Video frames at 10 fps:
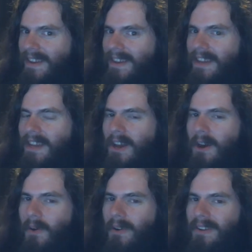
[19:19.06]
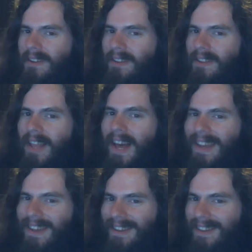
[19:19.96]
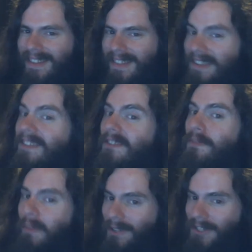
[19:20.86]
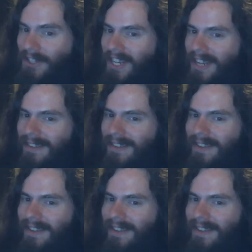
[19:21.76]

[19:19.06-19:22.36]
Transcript: you know, like this is bullshit.